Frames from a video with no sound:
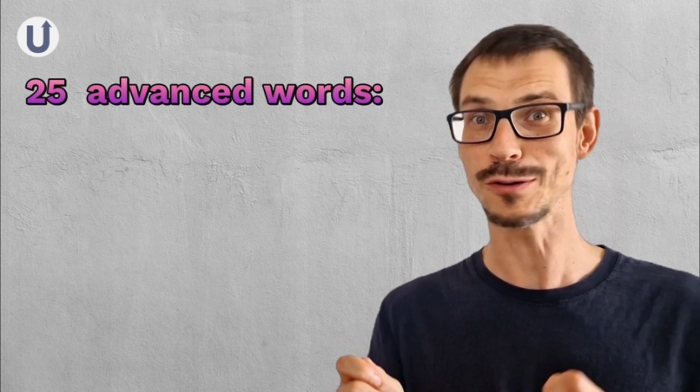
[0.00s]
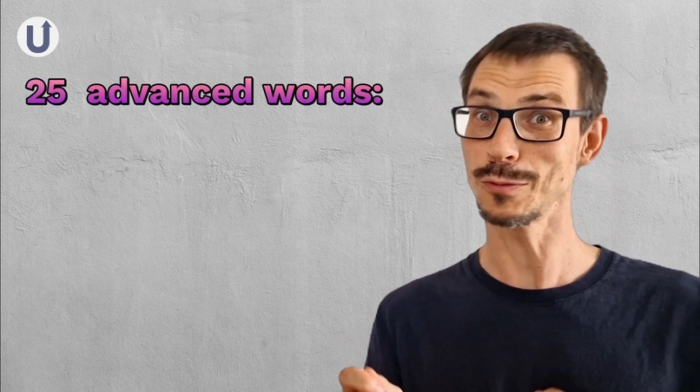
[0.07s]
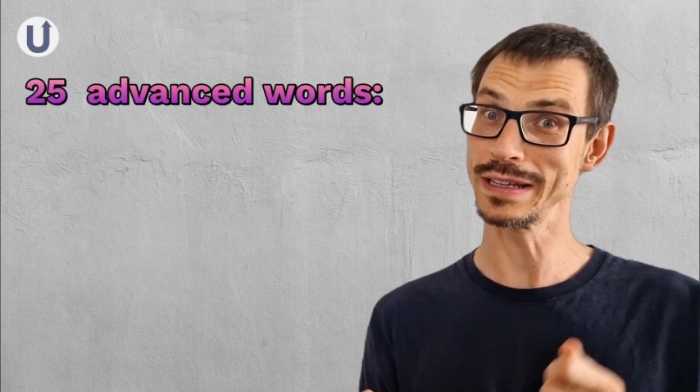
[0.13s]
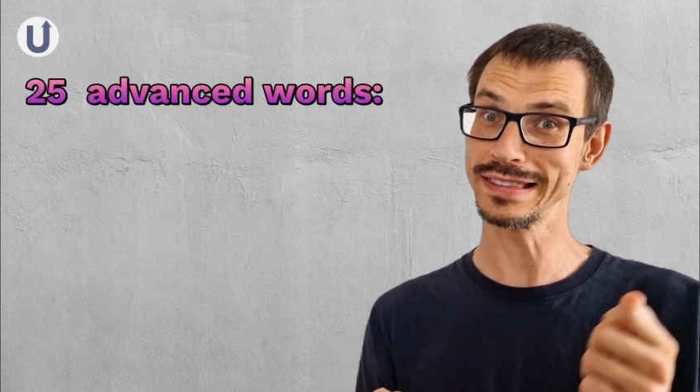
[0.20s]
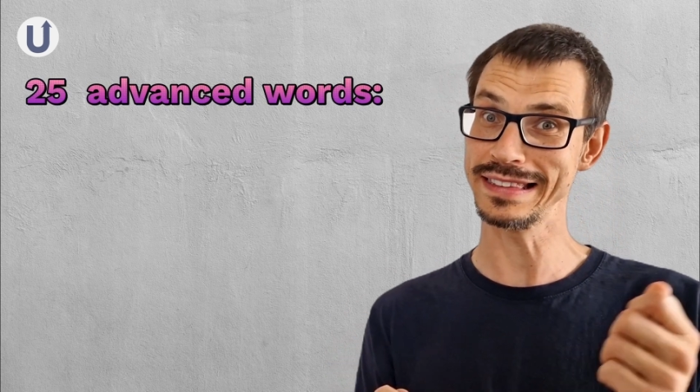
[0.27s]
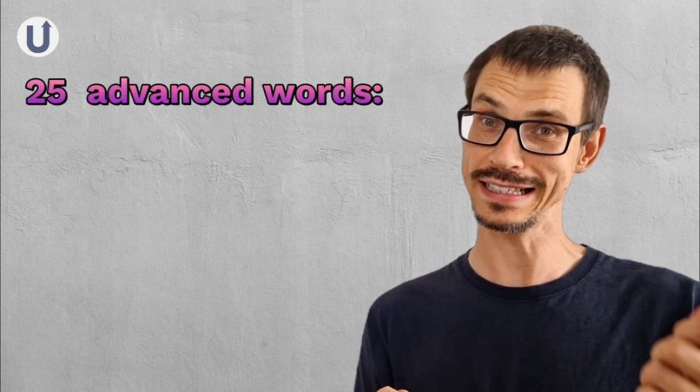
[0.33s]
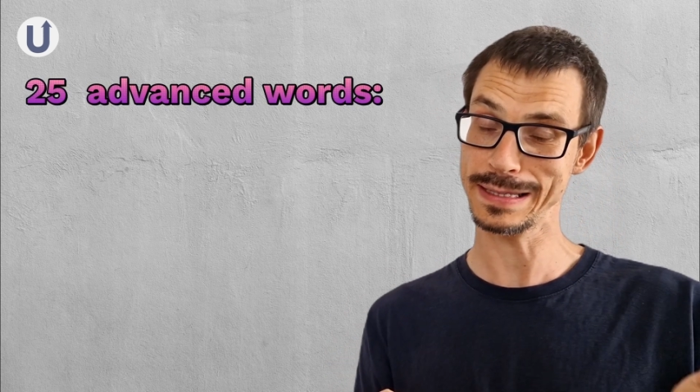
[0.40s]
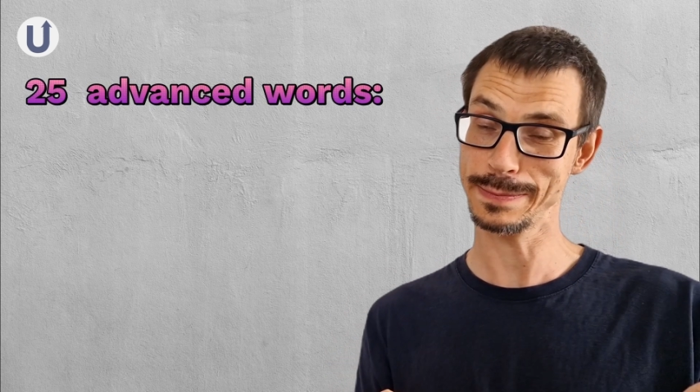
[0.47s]

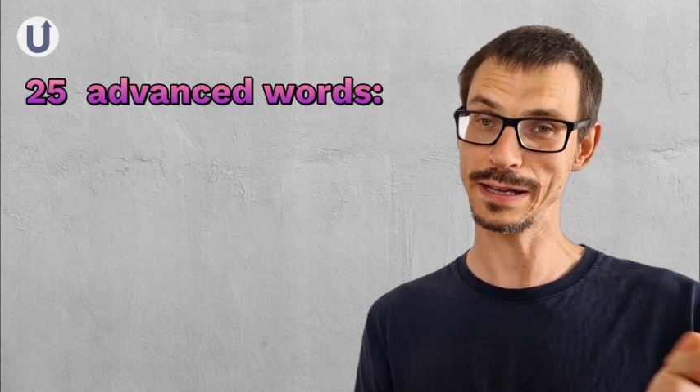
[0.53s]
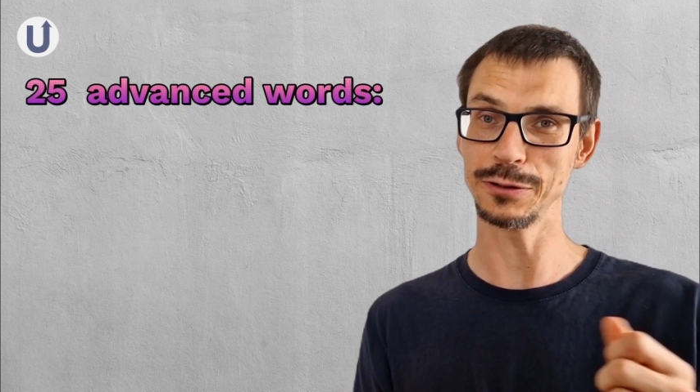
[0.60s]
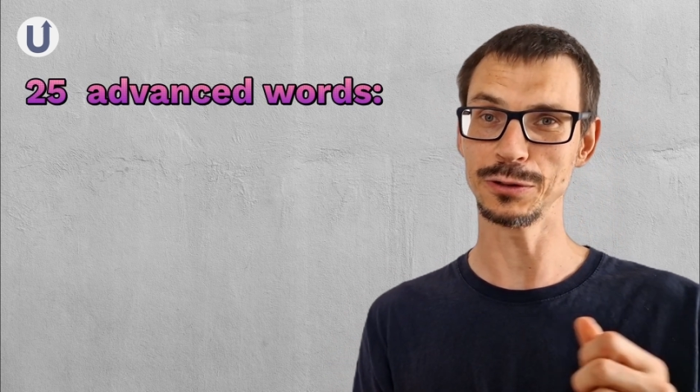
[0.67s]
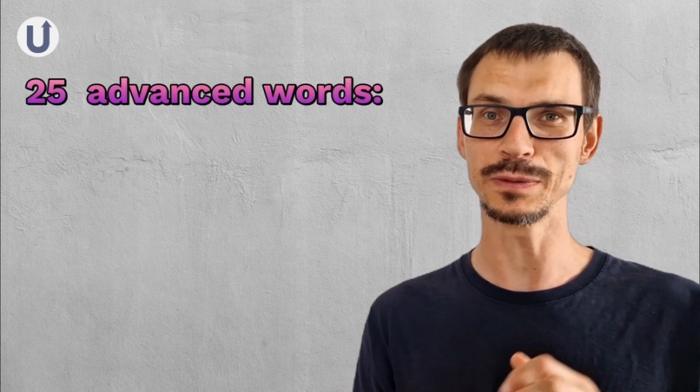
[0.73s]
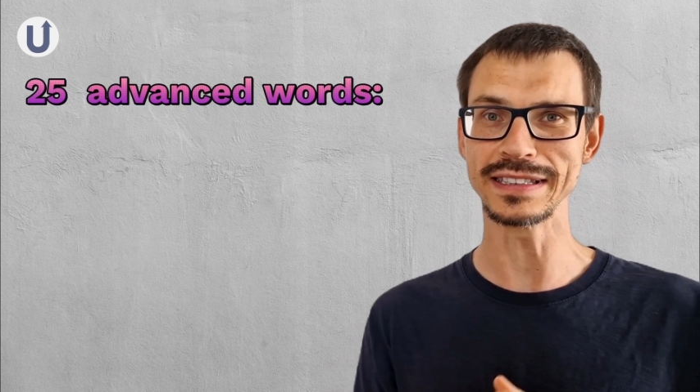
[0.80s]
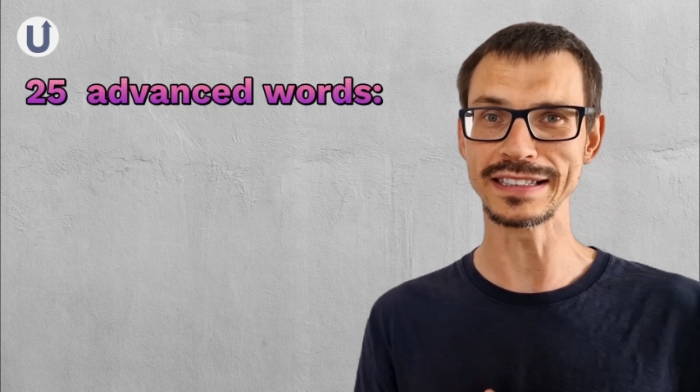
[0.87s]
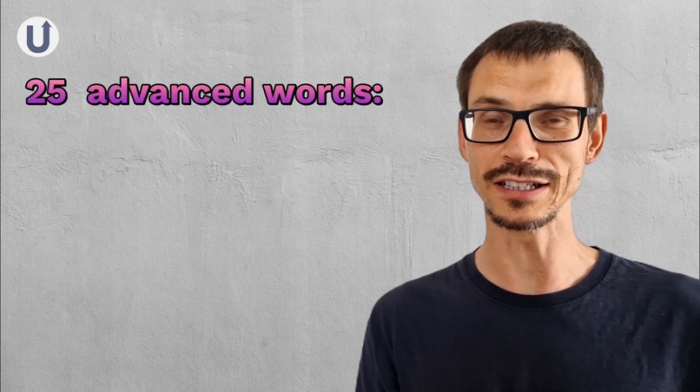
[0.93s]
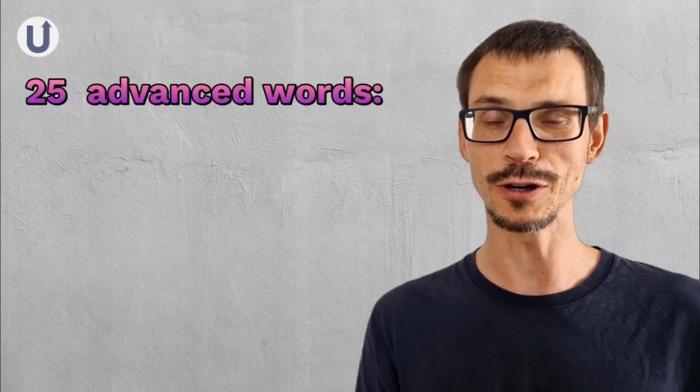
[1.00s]
when they're spelt
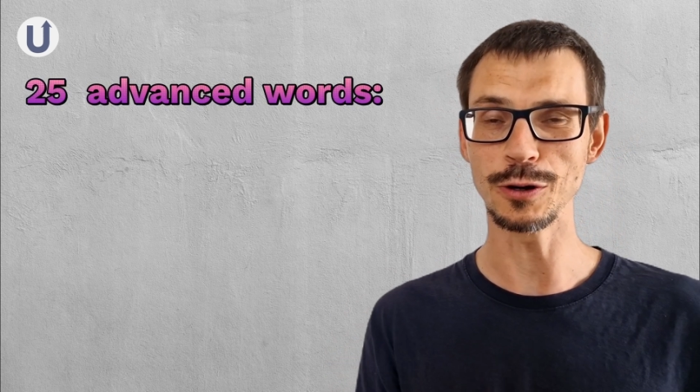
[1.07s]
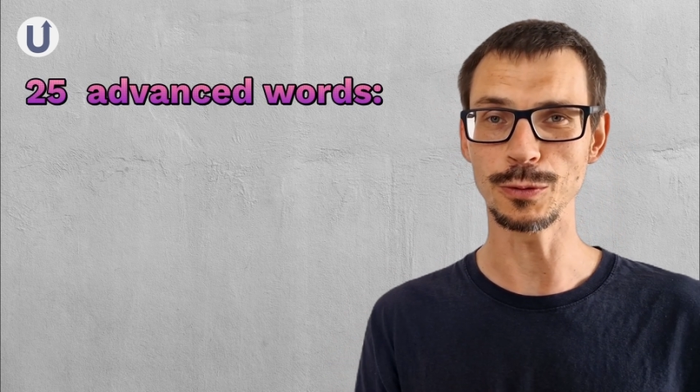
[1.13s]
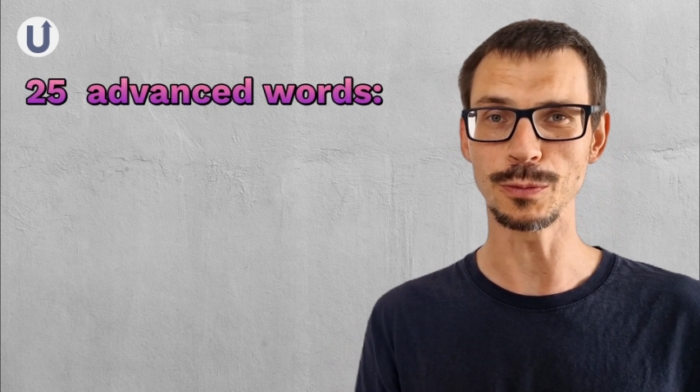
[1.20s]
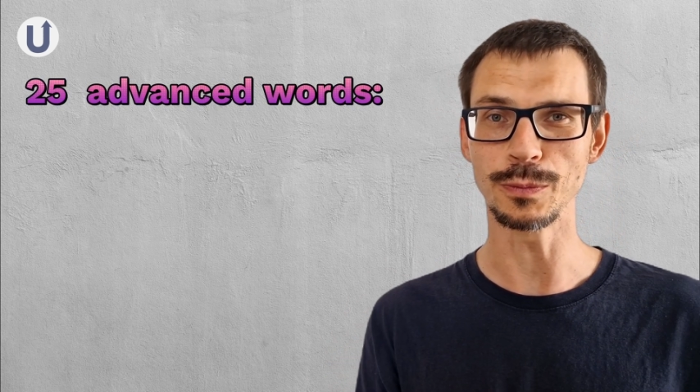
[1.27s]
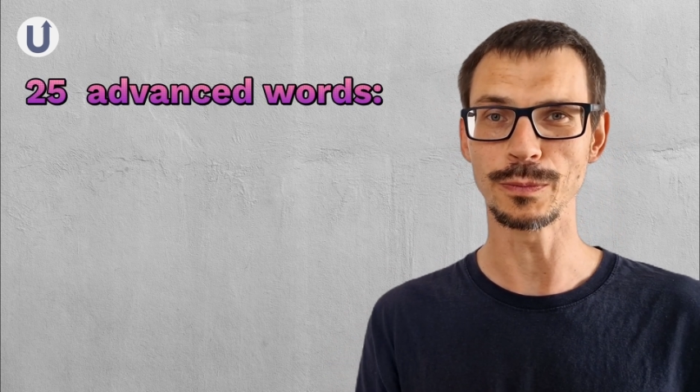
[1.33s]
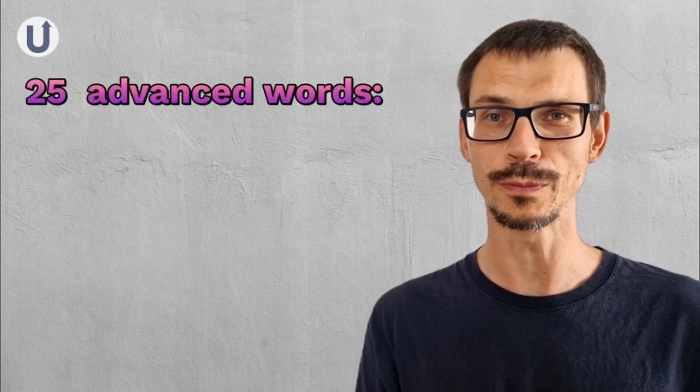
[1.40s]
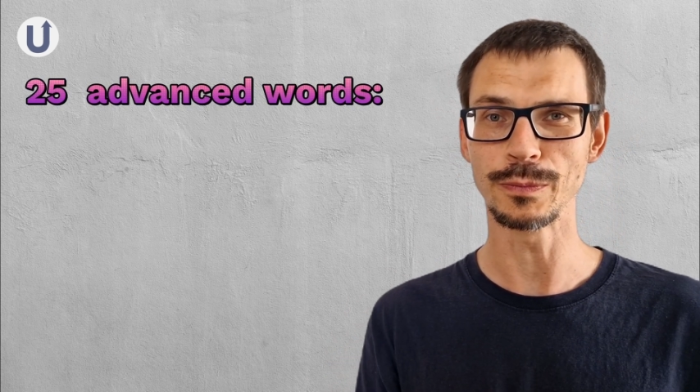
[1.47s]
with an O.